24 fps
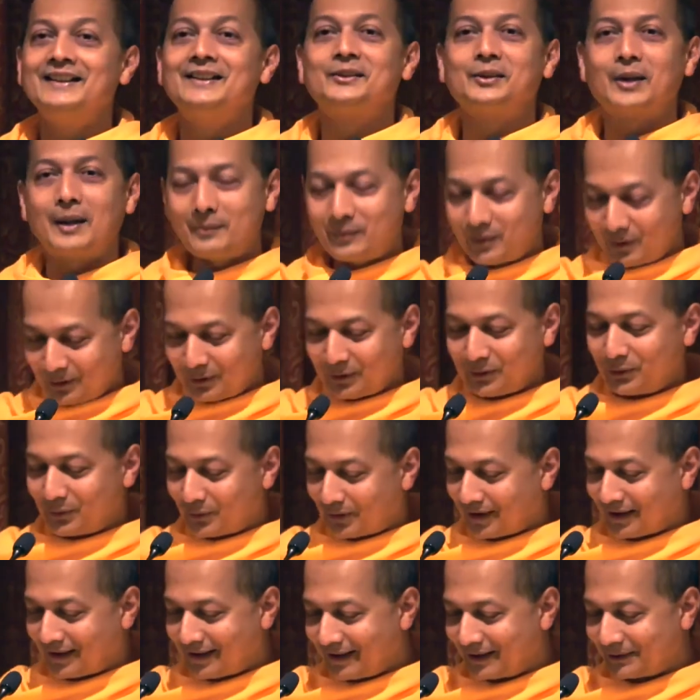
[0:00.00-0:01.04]
so I'm going to
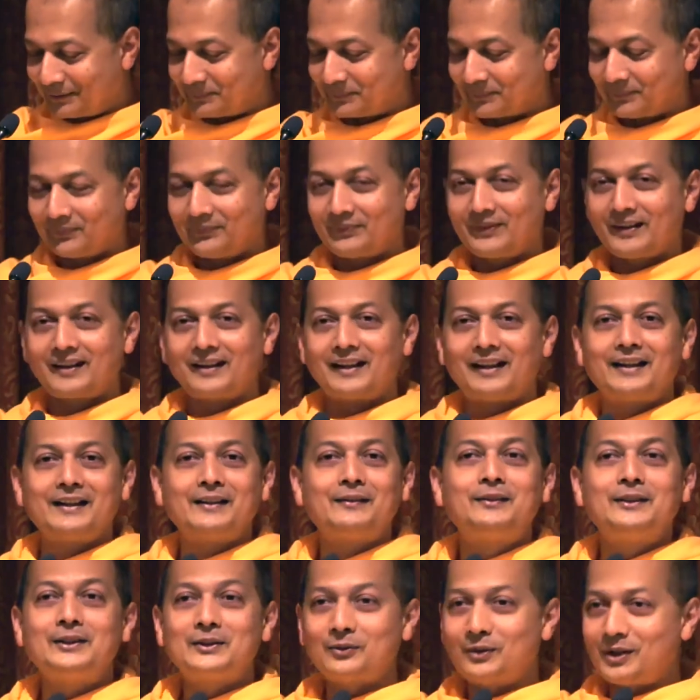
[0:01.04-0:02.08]
use it now.
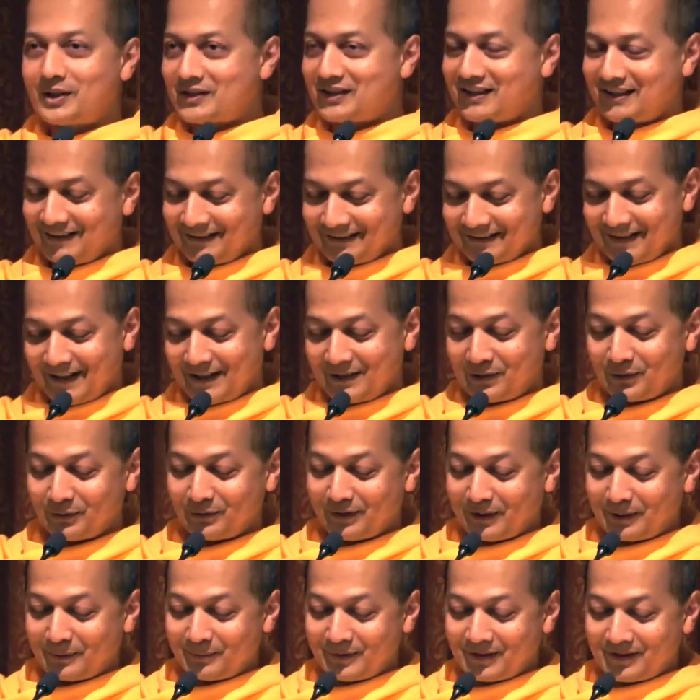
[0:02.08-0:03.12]
If he's watching, thank you
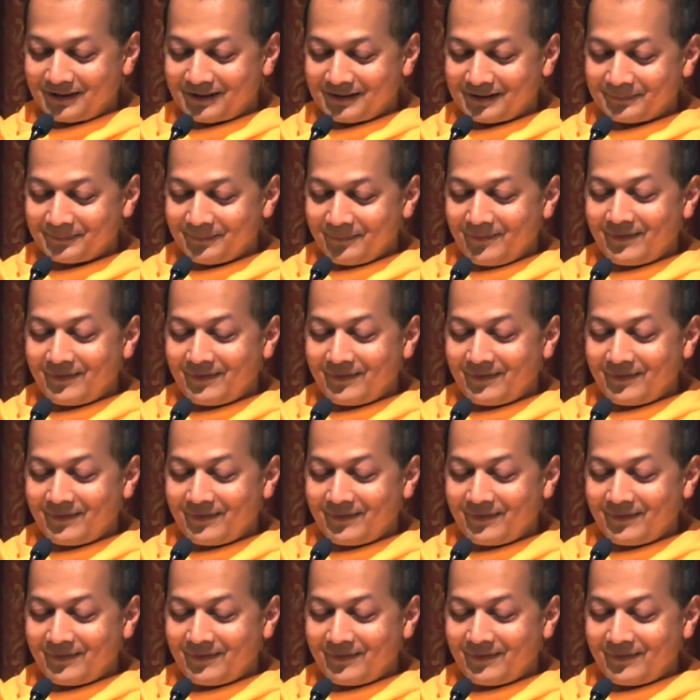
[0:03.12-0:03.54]
very much.